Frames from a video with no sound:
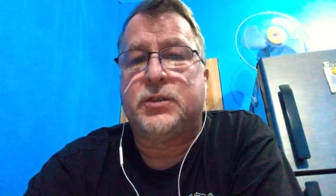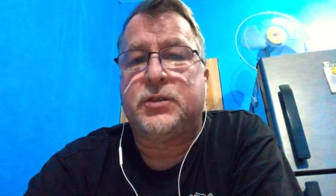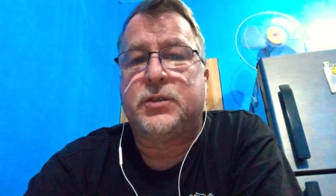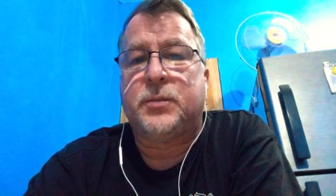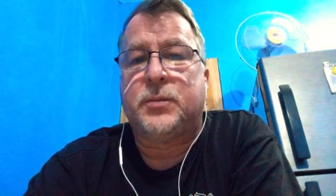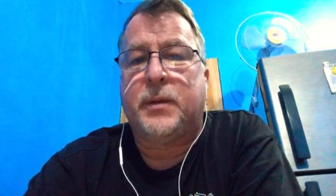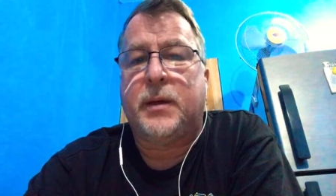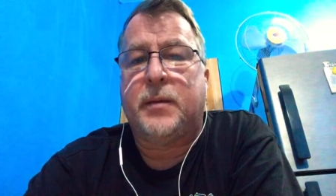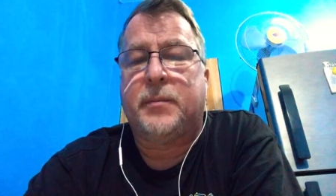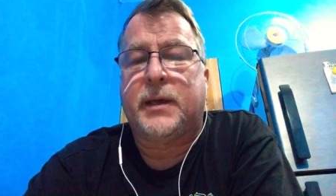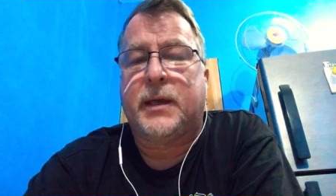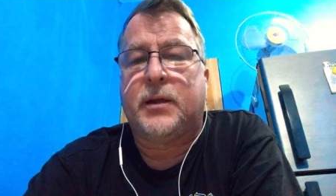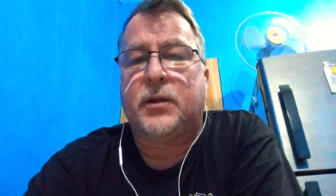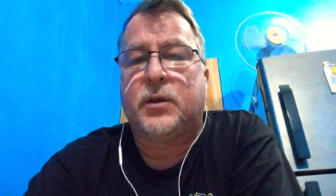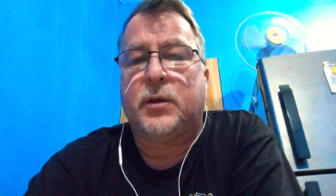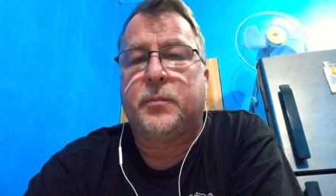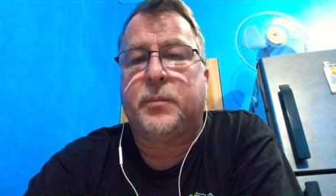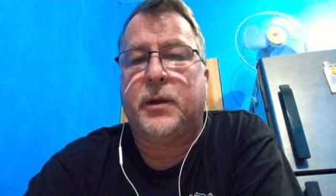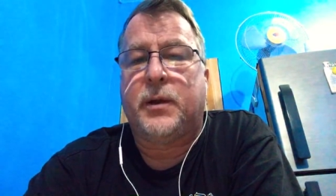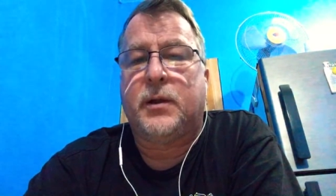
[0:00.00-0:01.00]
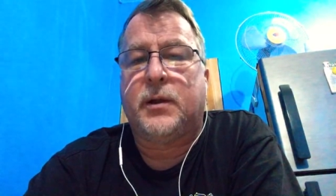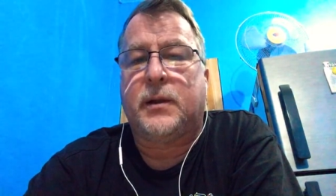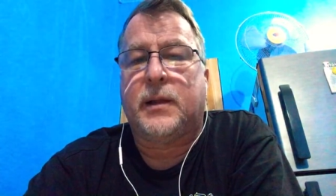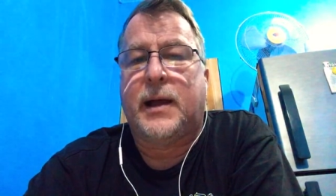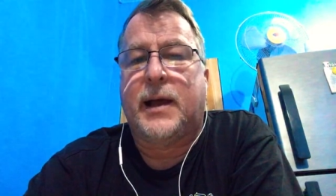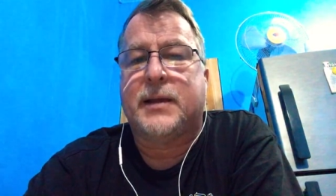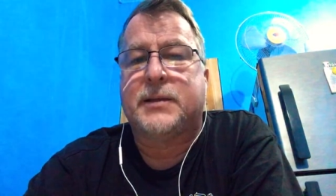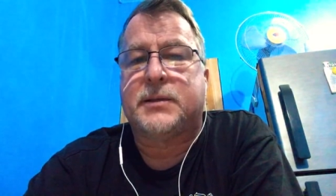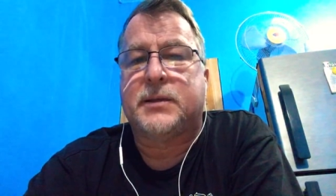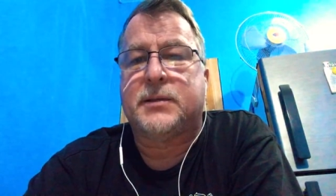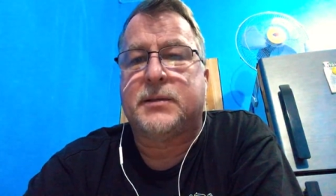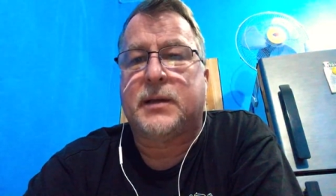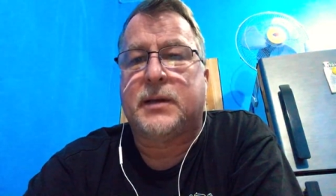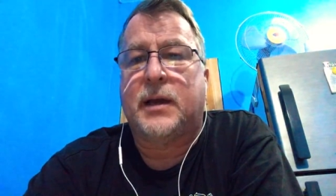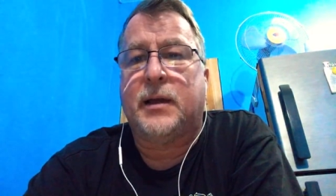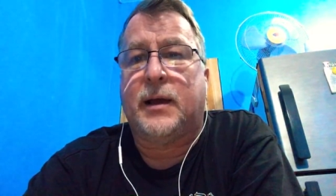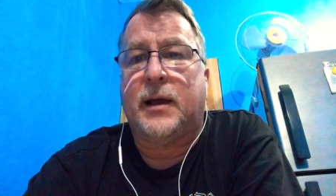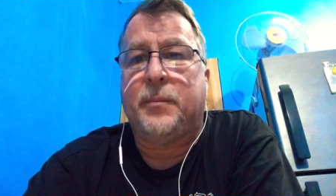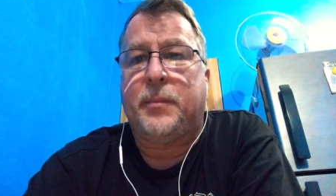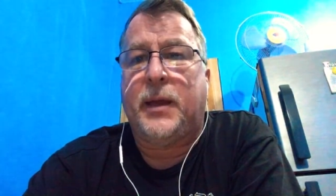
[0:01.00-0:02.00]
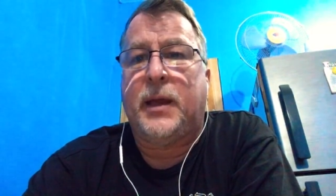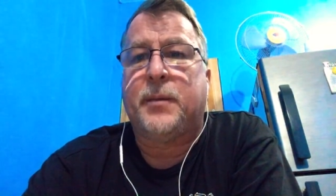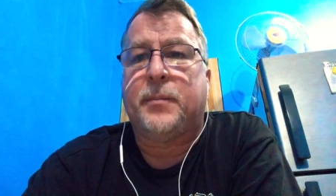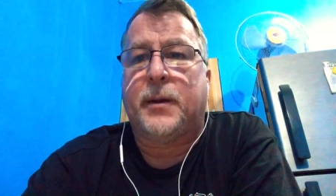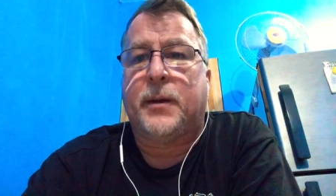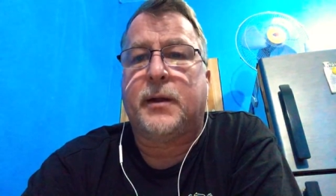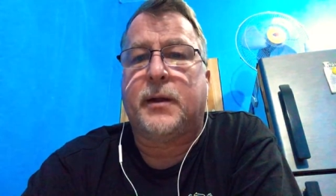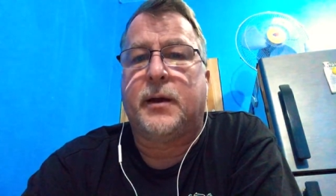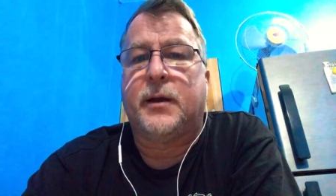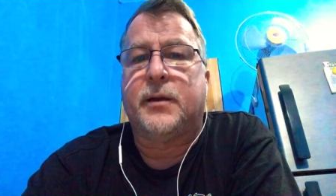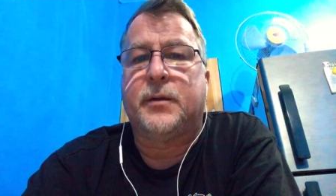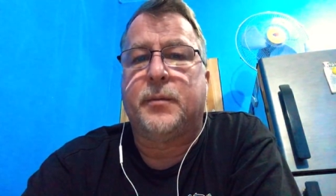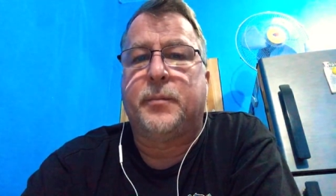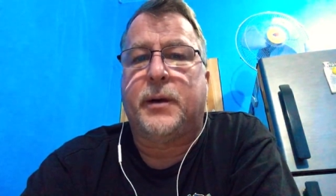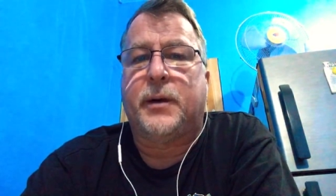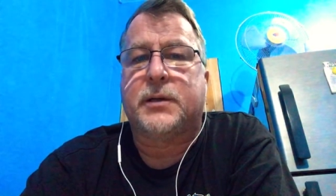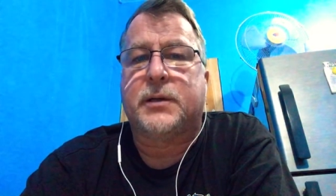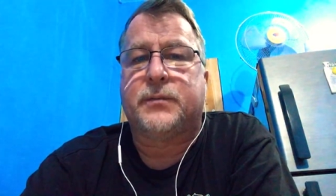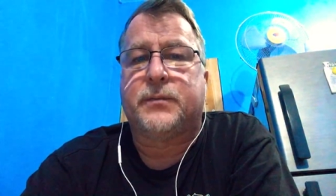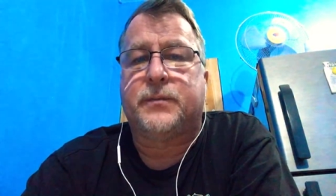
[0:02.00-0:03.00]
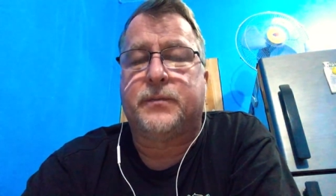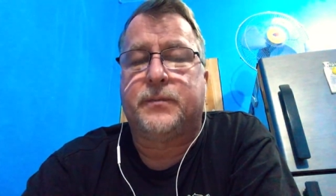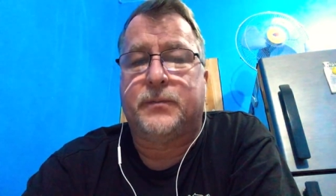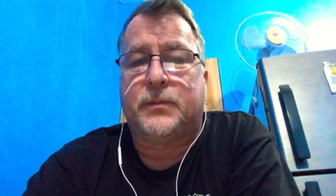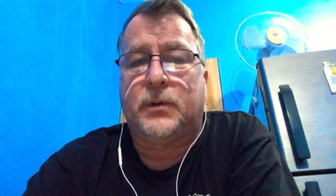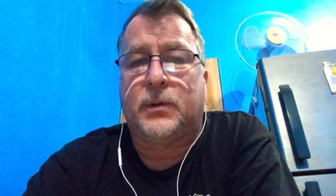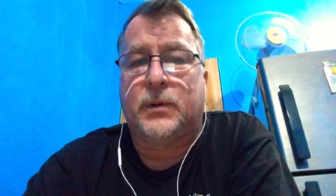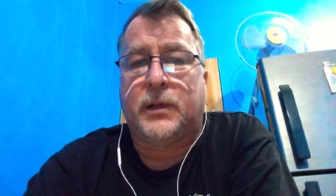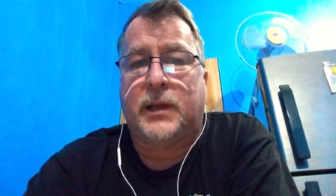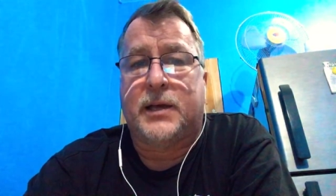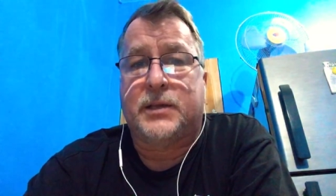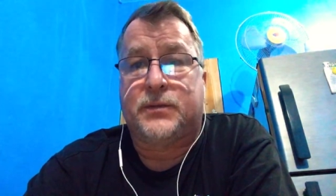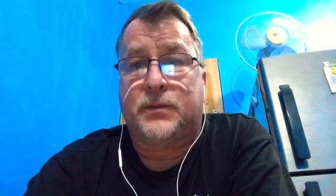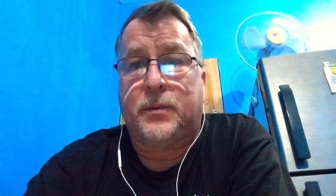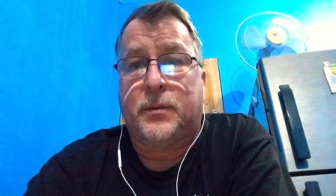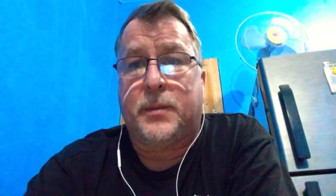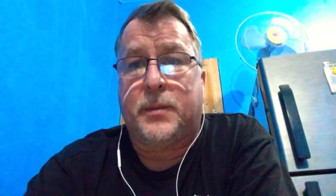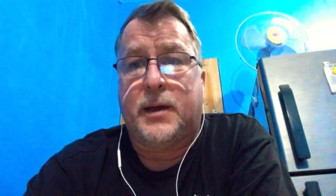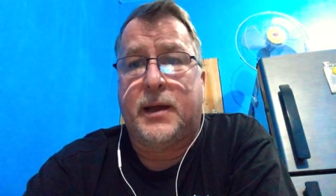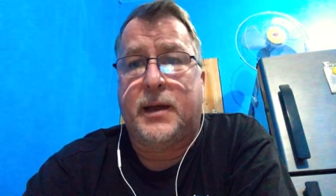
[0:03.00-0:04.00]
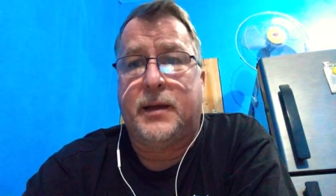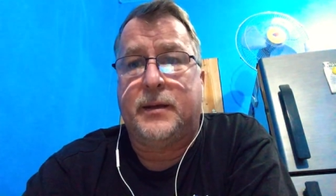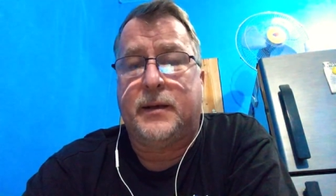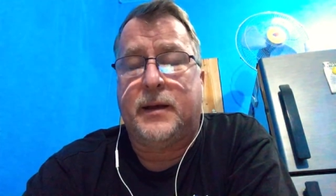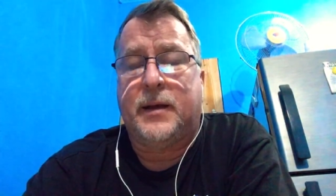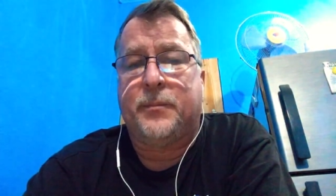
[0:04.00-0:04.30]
should be able to get a good pair of glasses. I paid about $100 or less for mine.